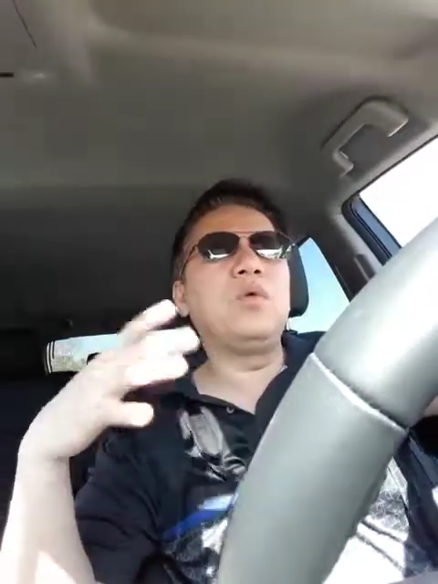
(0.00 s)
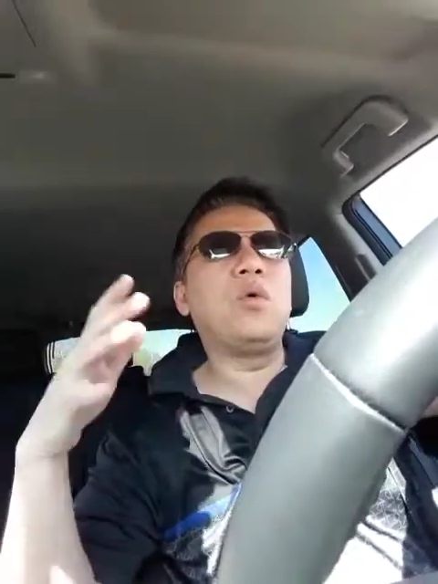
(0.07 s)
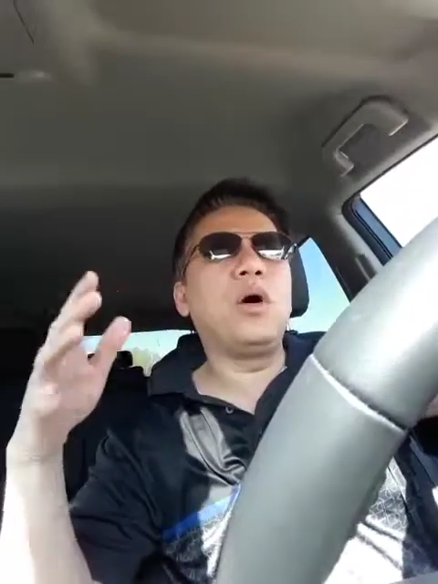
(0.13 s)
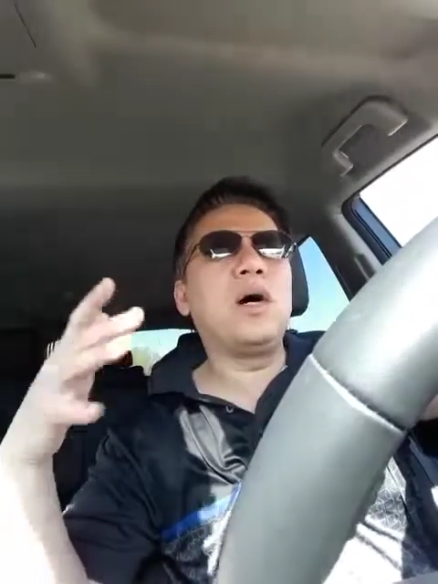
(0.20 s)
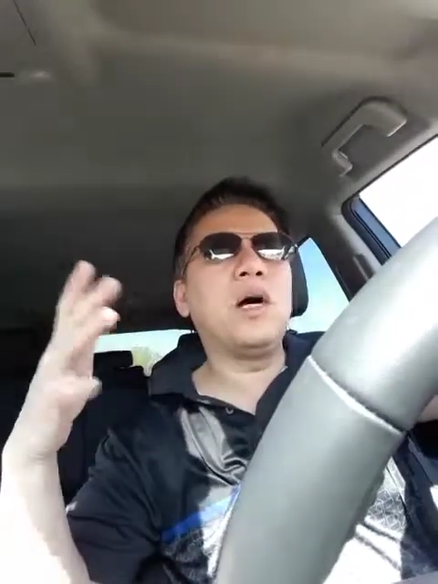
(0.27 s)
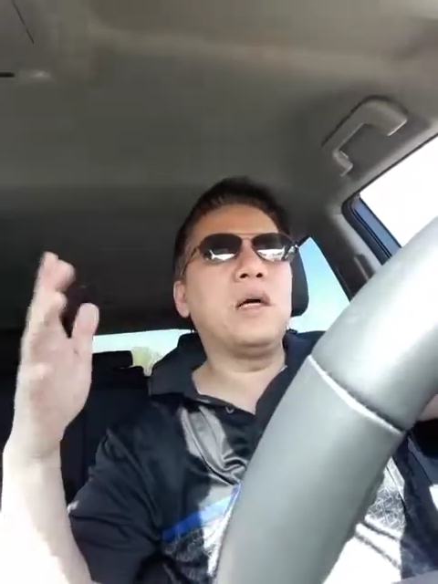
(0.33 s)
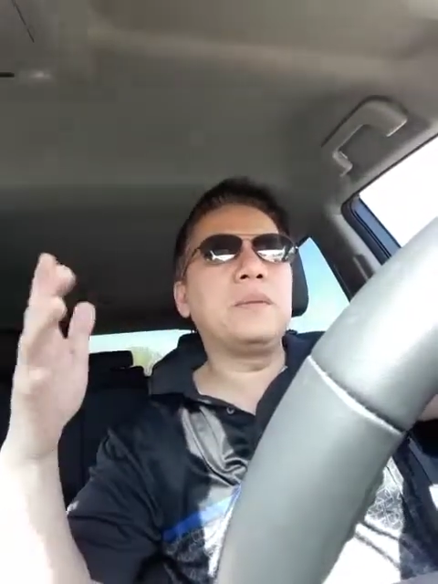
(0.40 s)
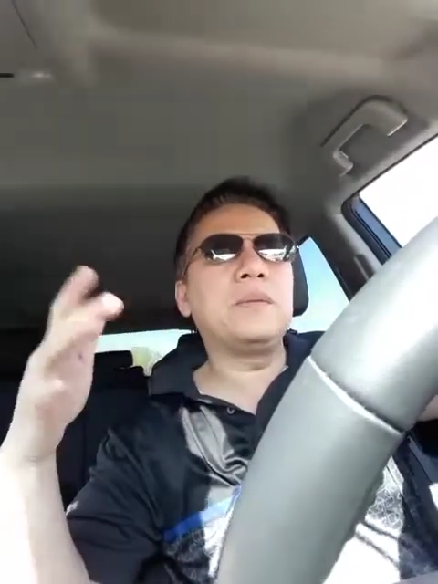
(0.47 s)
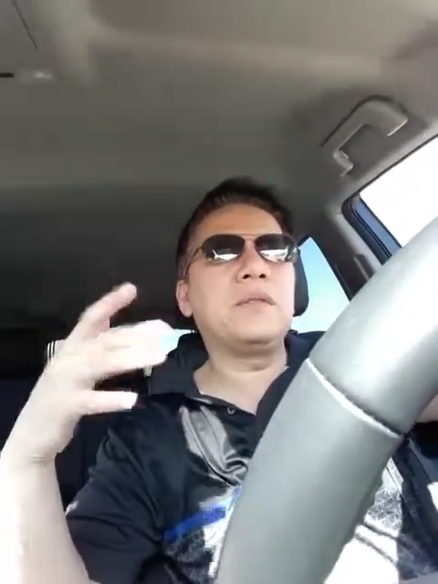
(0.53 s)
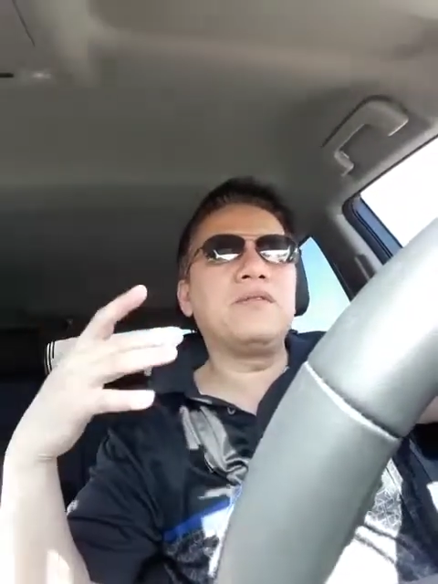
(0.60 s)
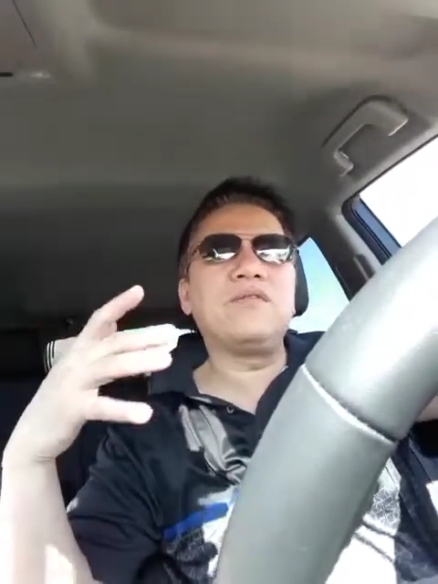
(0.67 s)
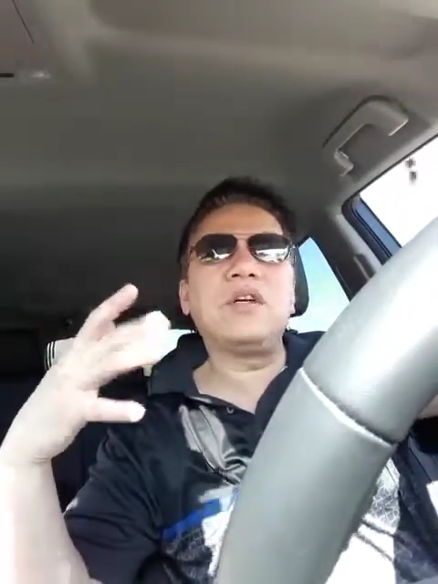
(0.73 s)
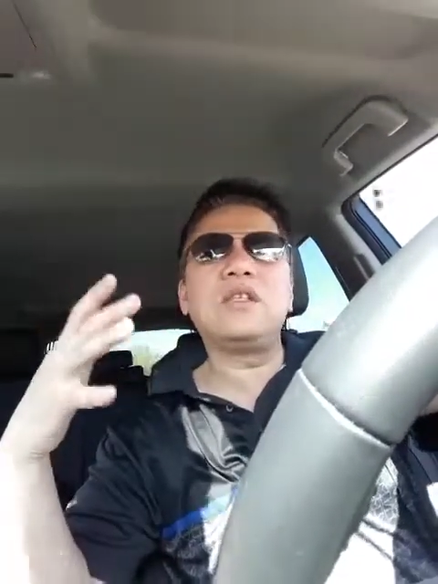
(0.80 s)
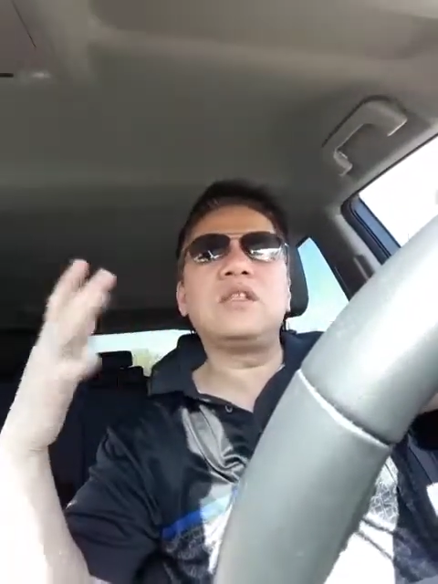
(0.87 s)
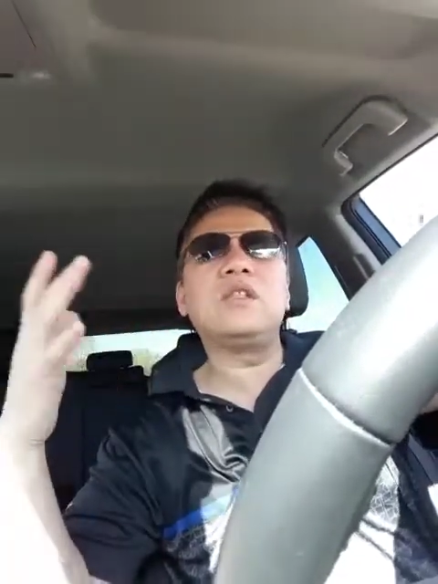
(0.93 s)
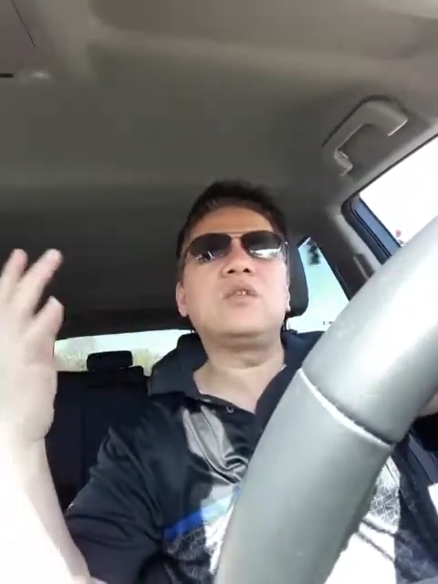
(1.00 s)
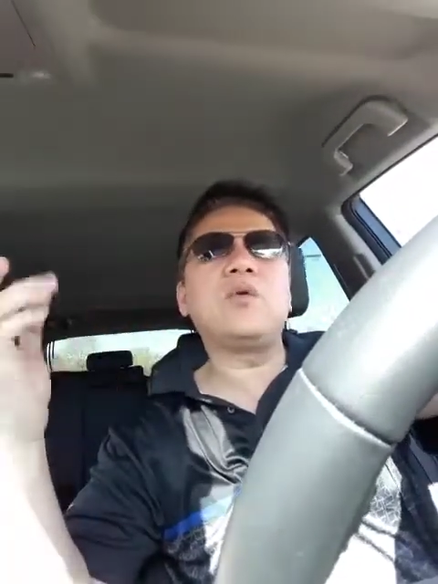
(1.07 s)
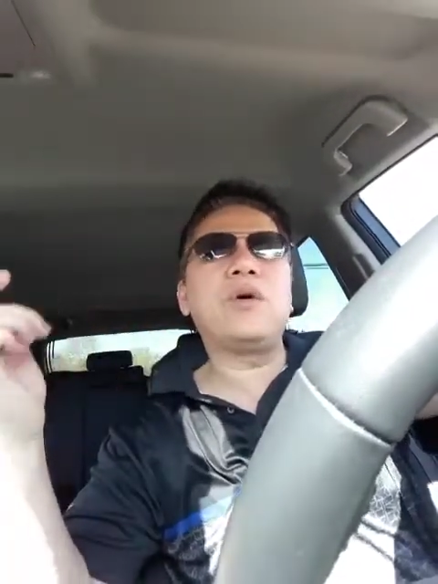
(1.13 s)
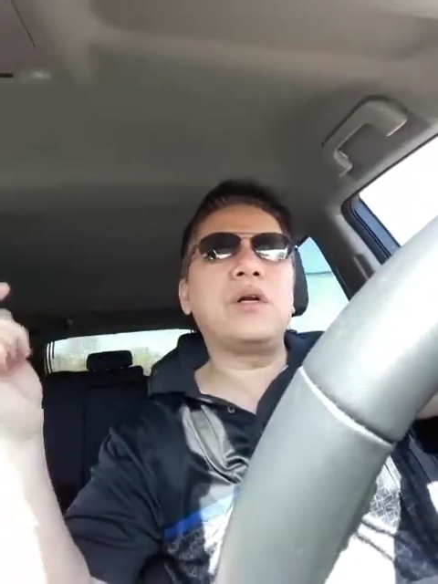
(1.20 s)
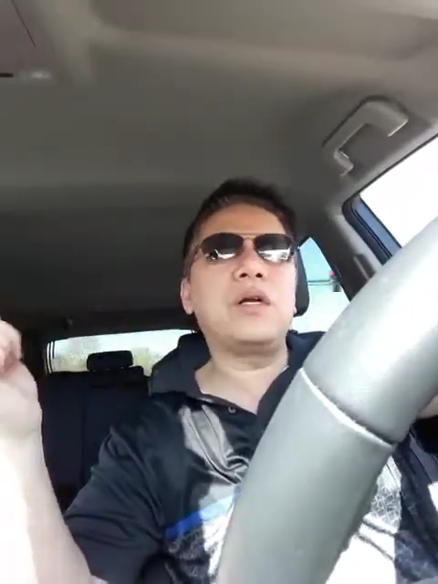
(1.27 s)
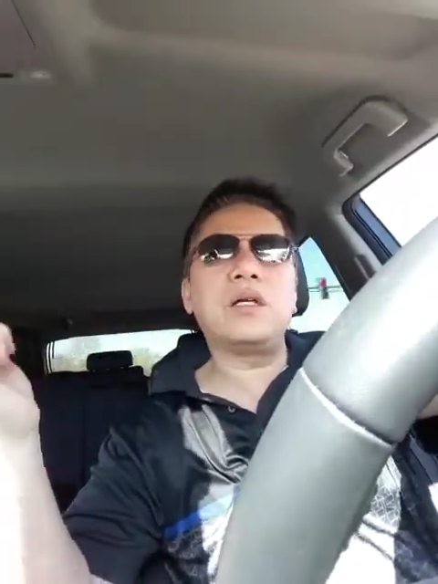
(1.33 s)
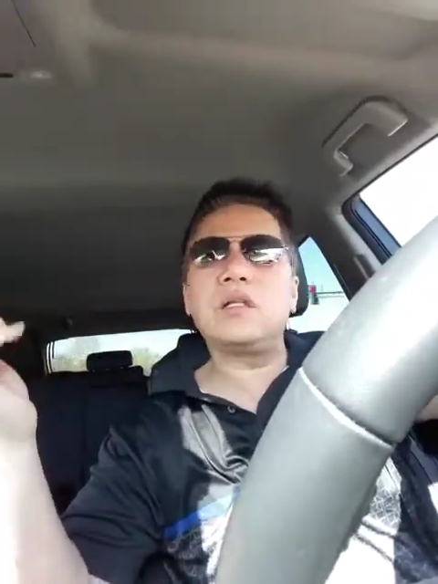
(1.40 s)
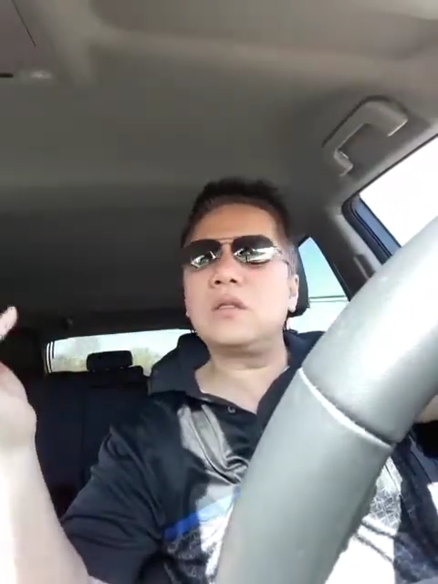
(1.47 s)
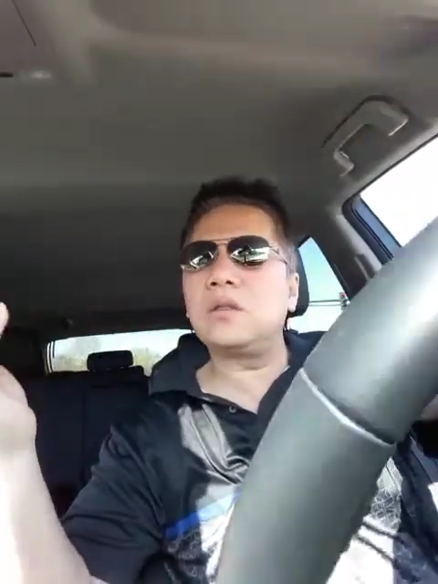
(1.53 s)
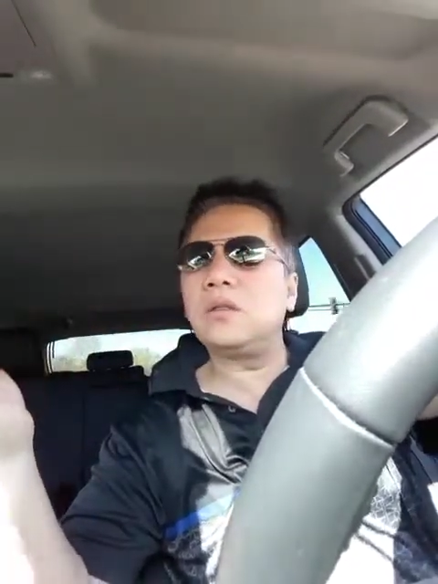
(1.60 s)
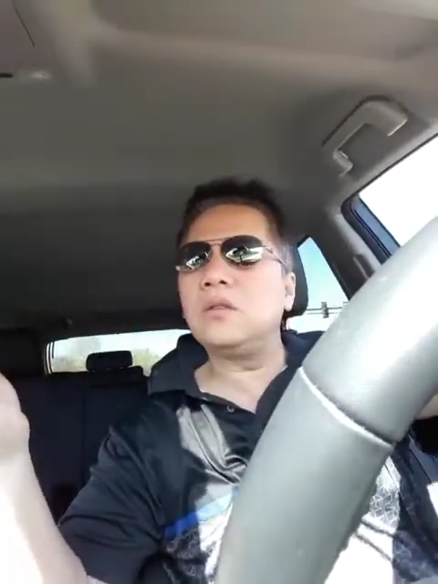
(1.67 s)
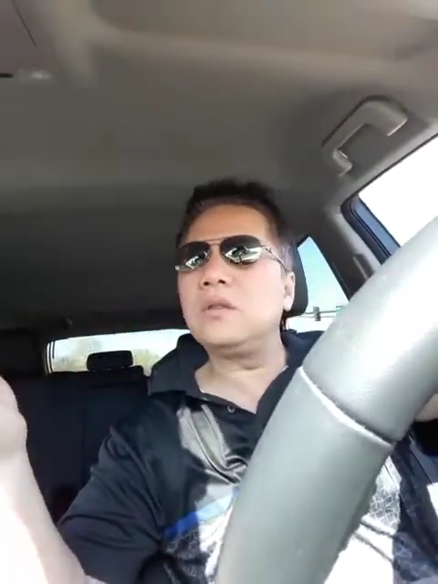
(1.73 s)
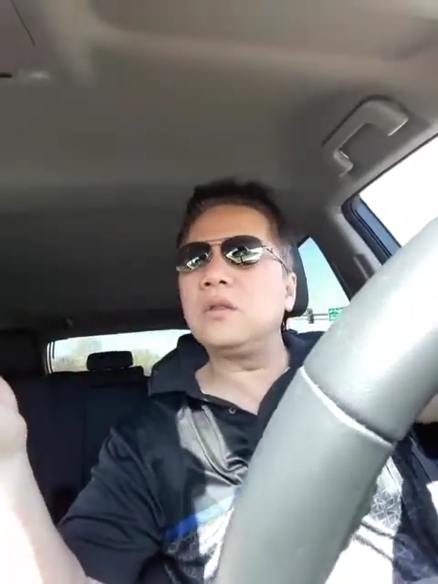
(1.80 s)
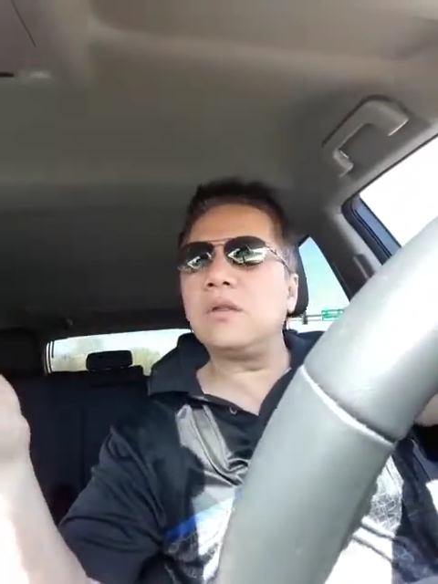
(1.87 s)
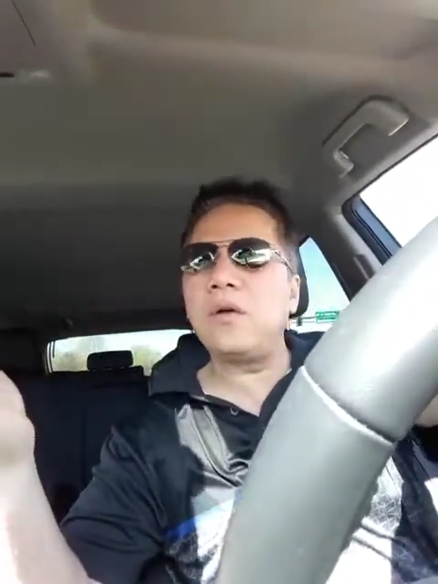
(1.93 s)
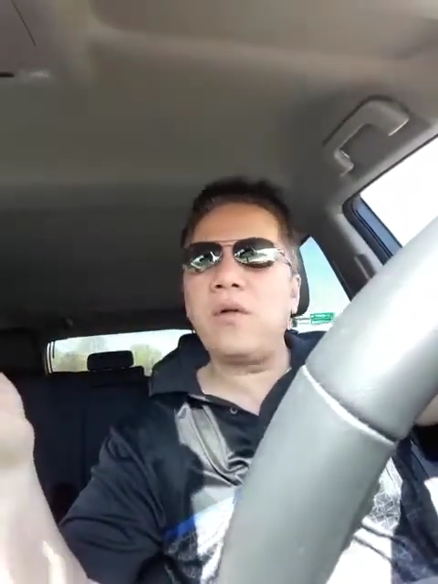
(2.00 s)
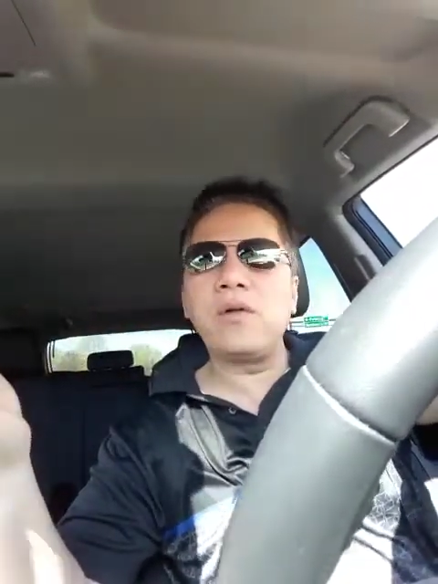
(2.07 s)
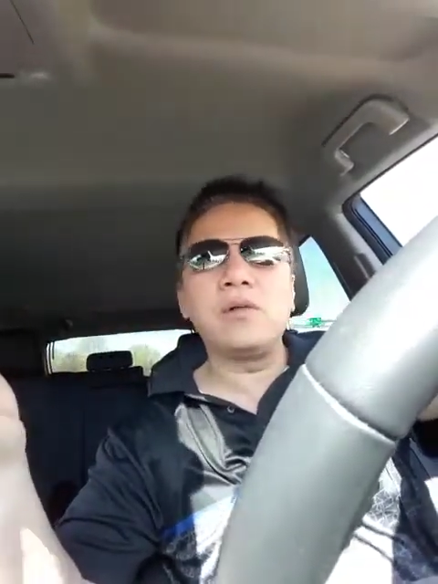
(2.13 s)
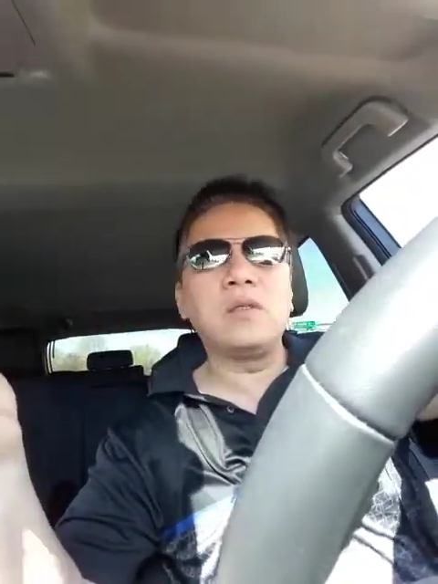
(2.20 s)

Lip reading: warm and fuzzy toward us, you know.